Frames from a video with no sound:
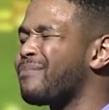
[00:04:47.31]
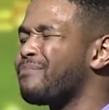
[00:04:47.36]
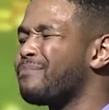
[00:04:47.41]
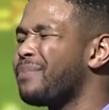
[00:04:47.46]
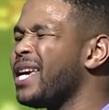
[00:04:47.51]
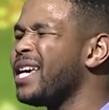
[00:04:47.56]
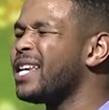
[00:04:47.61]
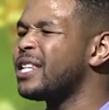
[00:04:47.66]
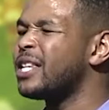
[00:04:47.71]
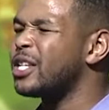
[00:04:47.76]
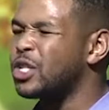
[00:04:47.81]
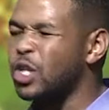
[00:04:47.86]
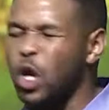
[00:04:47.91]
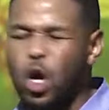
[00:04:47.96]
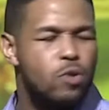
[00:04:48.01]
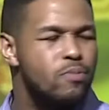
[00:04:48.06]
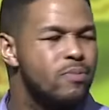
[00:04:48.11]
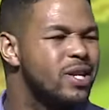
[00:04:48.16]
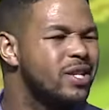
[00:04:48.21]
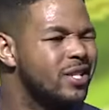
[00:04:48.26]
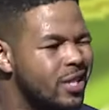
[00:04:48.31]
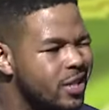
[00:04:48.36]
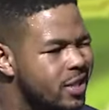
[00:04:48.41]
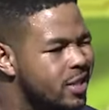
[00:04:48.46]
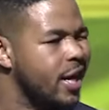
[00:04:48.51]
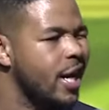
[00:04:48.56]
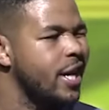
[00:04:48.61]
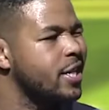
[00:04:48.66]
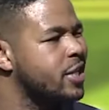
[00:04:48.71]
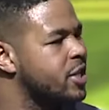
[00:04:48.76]
by being determined
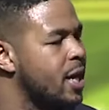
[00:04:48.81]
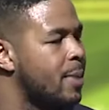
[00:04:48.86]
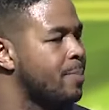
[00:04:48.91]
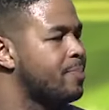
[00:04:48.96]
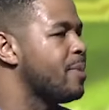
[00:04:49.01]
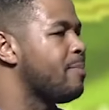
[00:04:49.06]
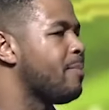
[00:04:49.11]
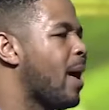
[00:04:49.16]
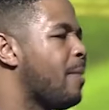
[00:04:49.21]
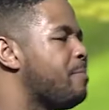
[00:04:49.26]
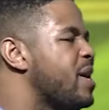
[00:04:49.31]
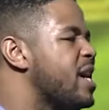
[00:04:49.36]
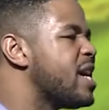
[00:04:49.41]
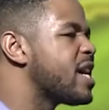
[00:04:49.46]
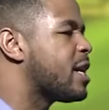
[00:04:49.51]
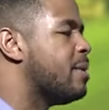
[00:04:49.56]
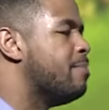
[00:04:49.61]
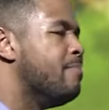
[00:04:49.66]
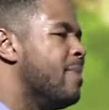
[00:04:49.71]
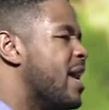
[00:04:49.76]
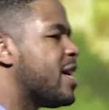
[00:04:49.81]
to chase something, by being